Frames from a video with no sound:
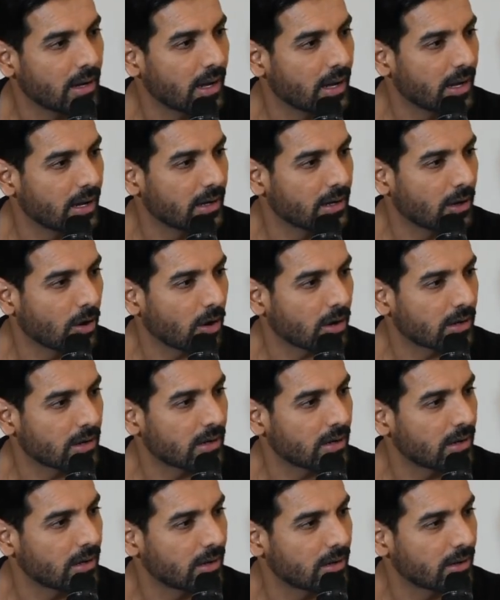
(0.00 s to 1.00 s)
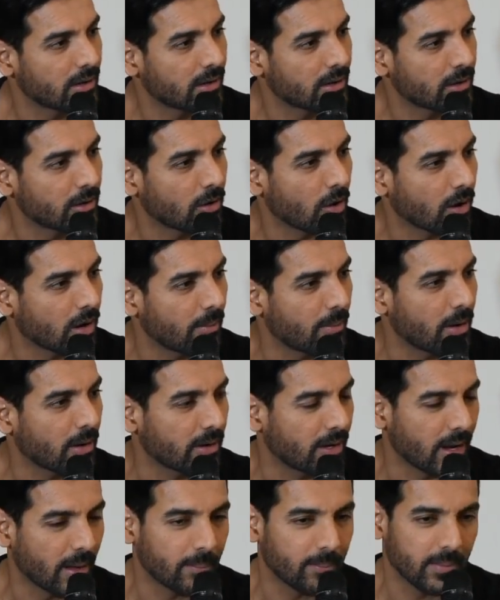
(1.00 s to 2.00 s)
and not talk
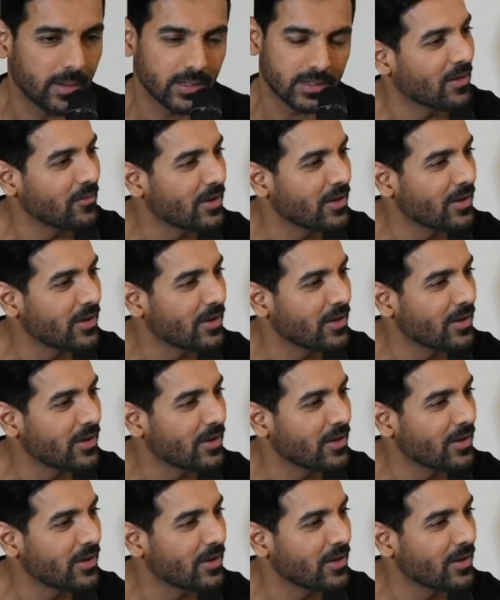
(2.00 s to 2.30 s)
about numbers.